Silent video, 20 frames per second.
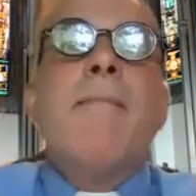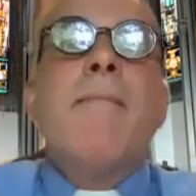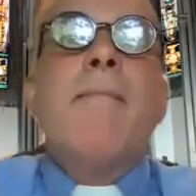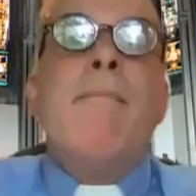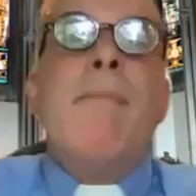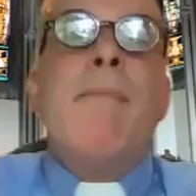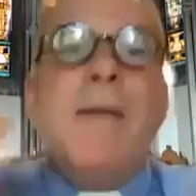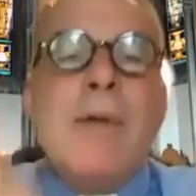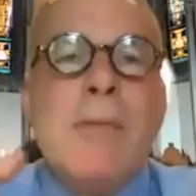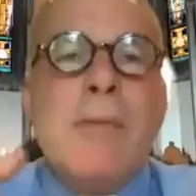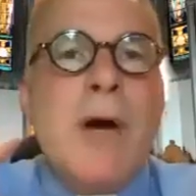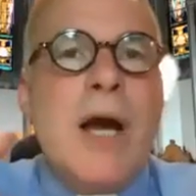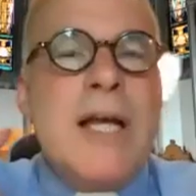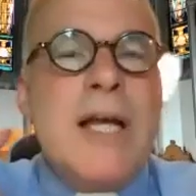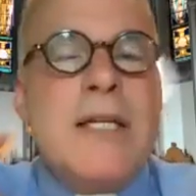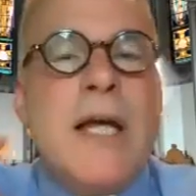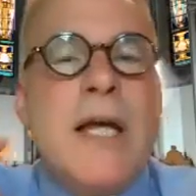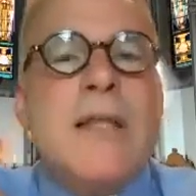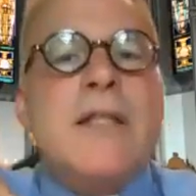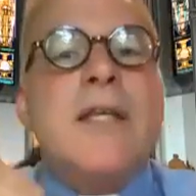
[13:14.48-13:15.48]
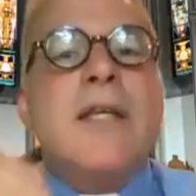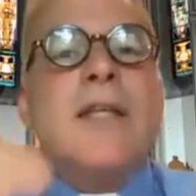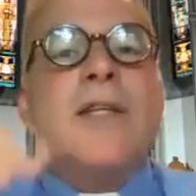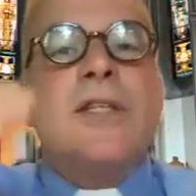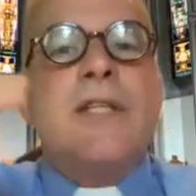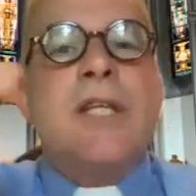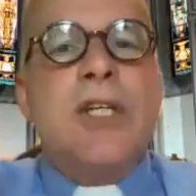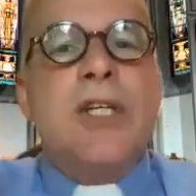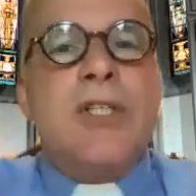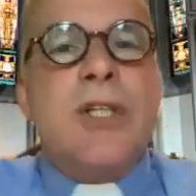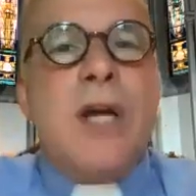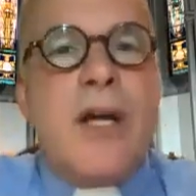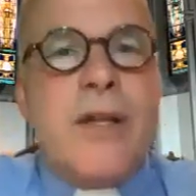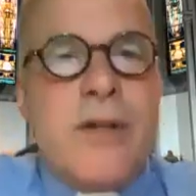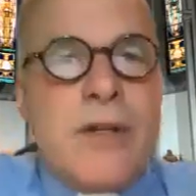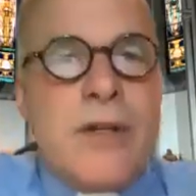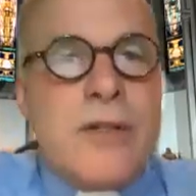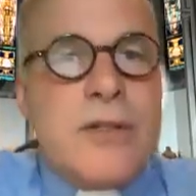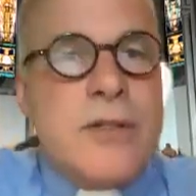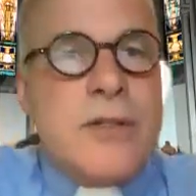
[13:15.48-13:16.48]
Maybe my death can teach
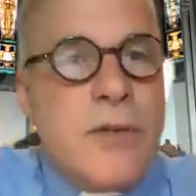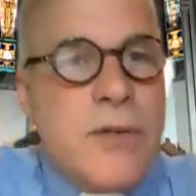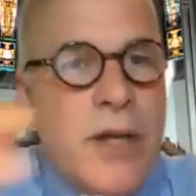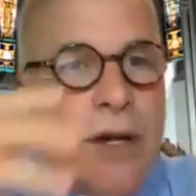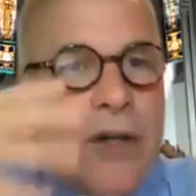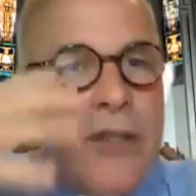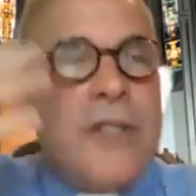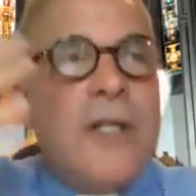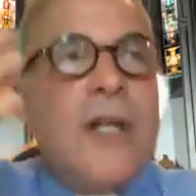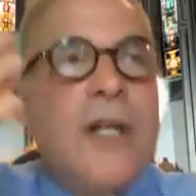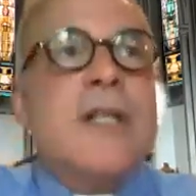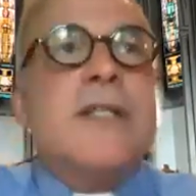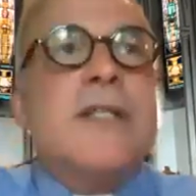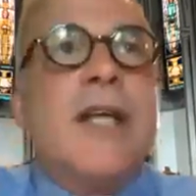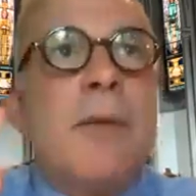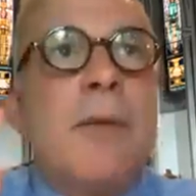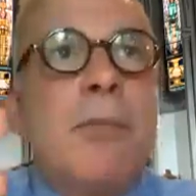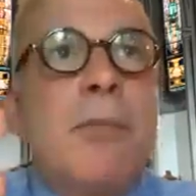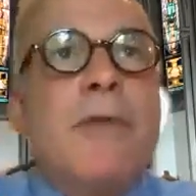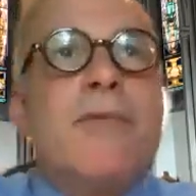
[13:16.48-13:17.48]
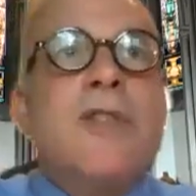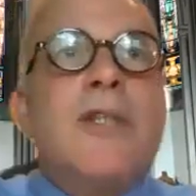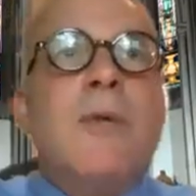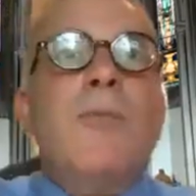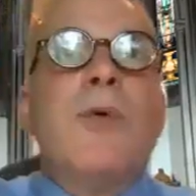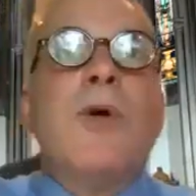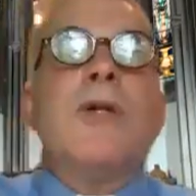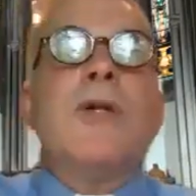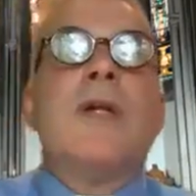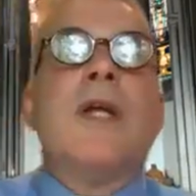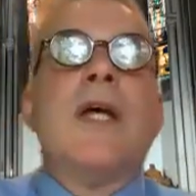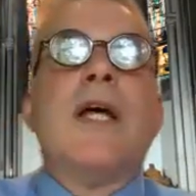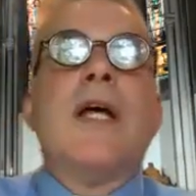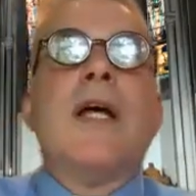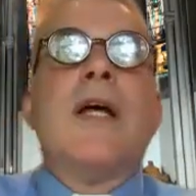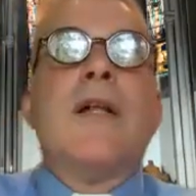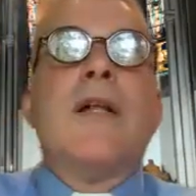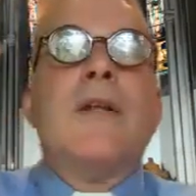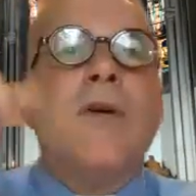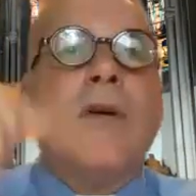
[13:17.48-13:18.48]
others. So there's an example of someone
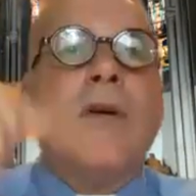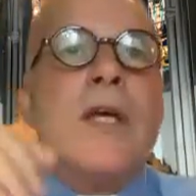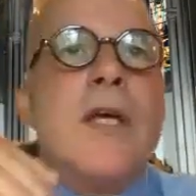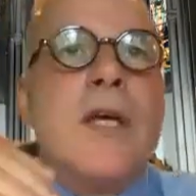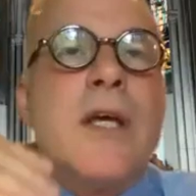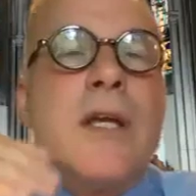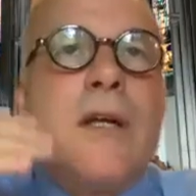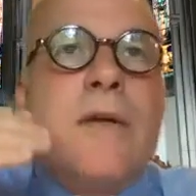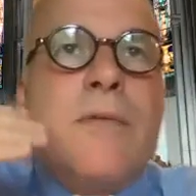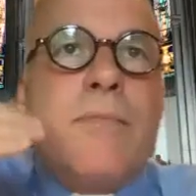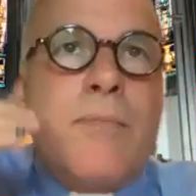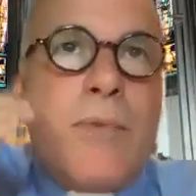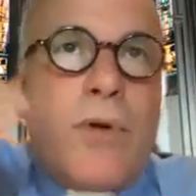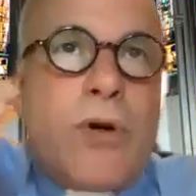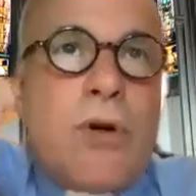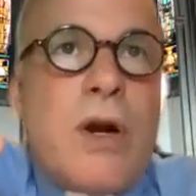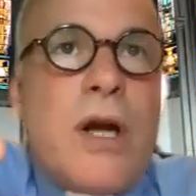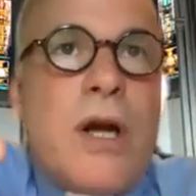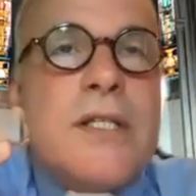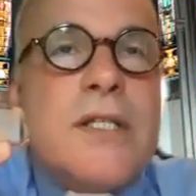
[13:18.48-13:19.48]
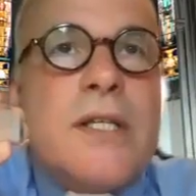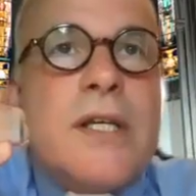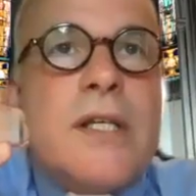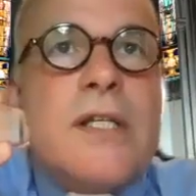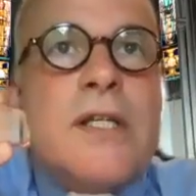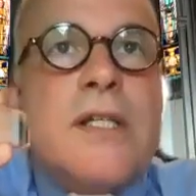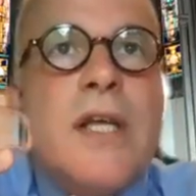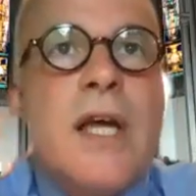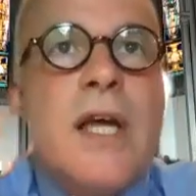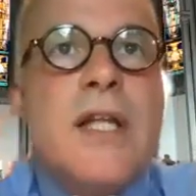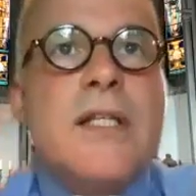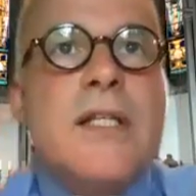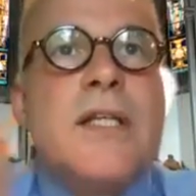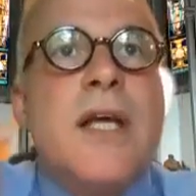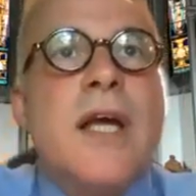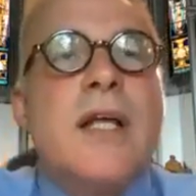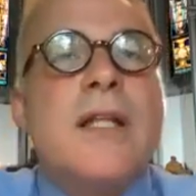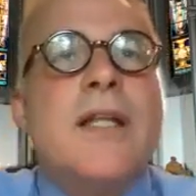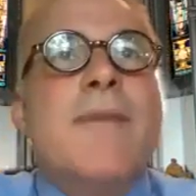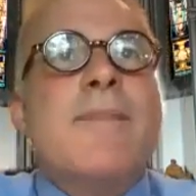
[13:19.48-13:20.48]
looking in a crisis and
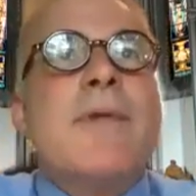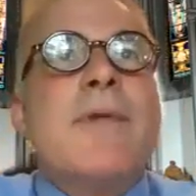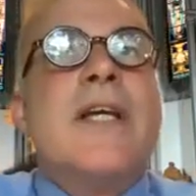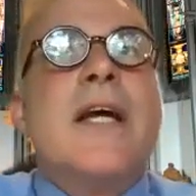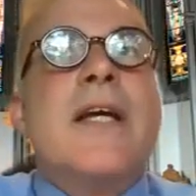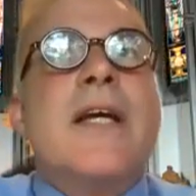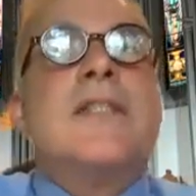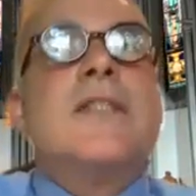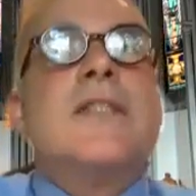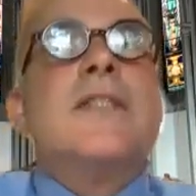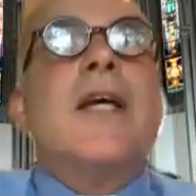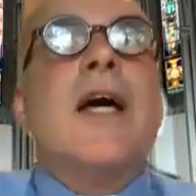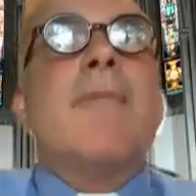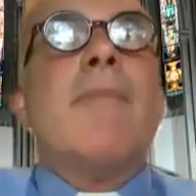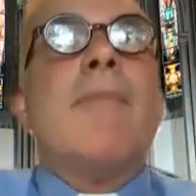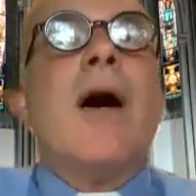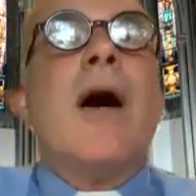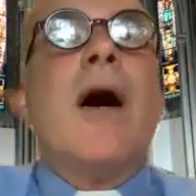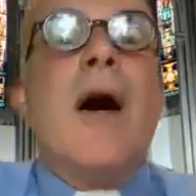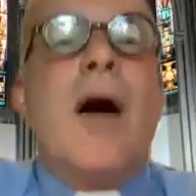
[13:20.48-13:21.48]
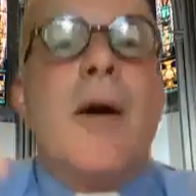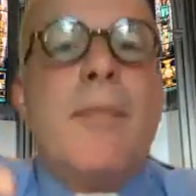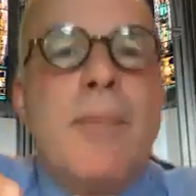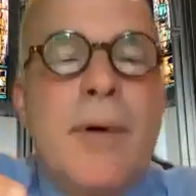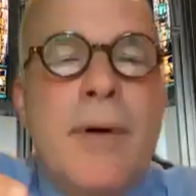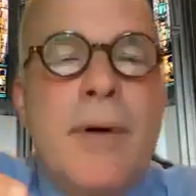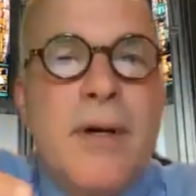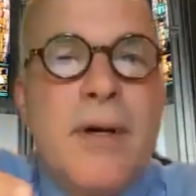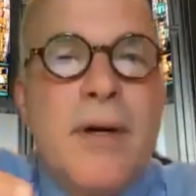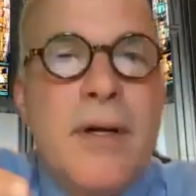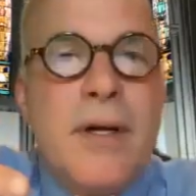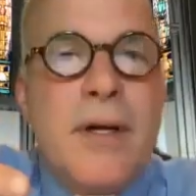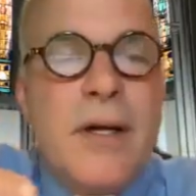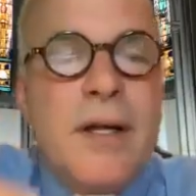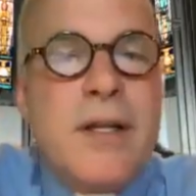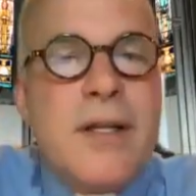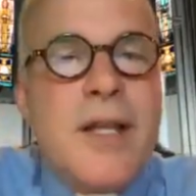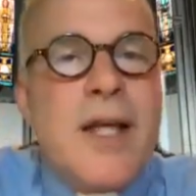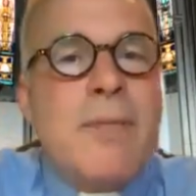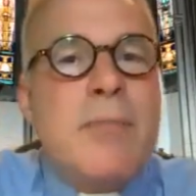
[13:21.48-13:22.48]
saying, let me take a step up.
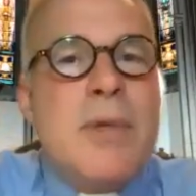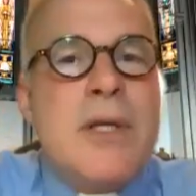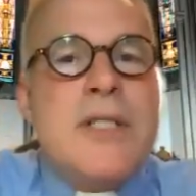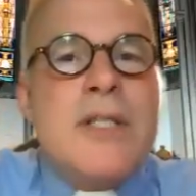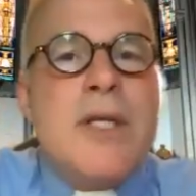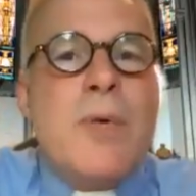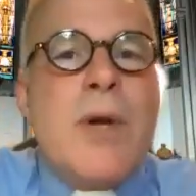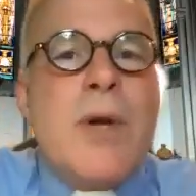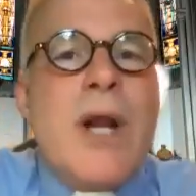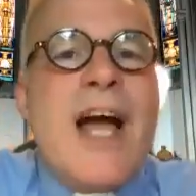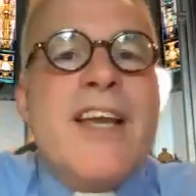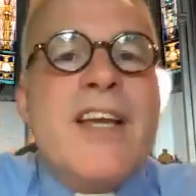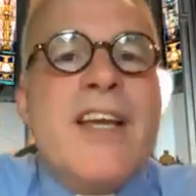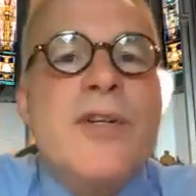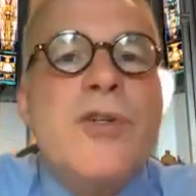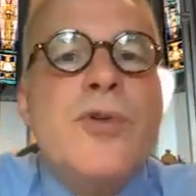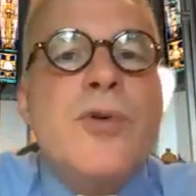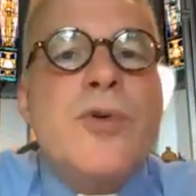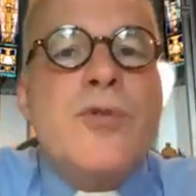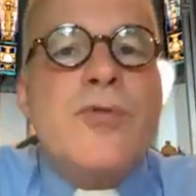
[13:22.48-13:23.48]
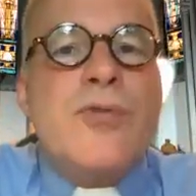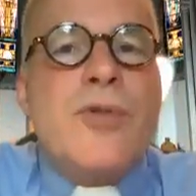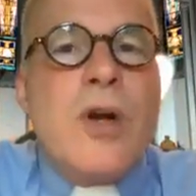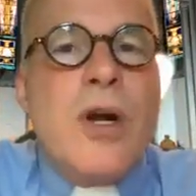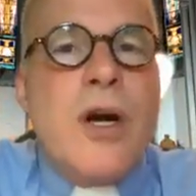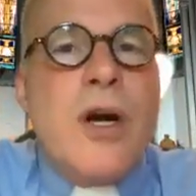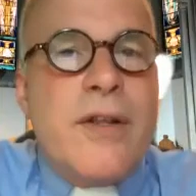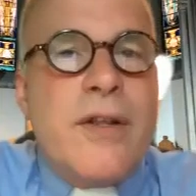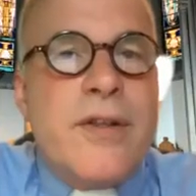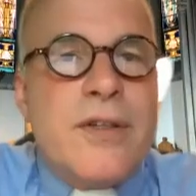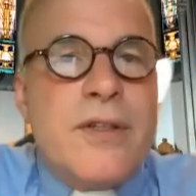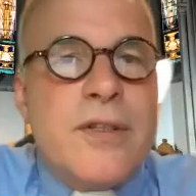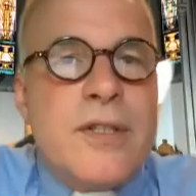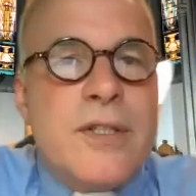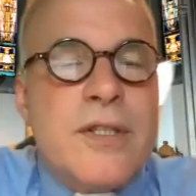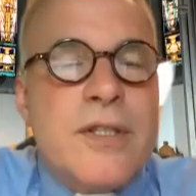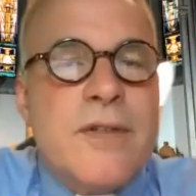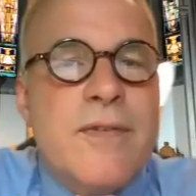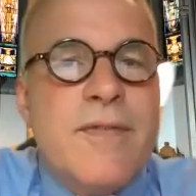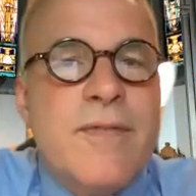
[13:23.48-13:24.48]
Let me see what I can do for
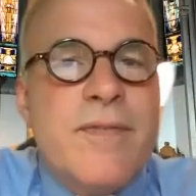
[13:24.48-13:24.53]
others.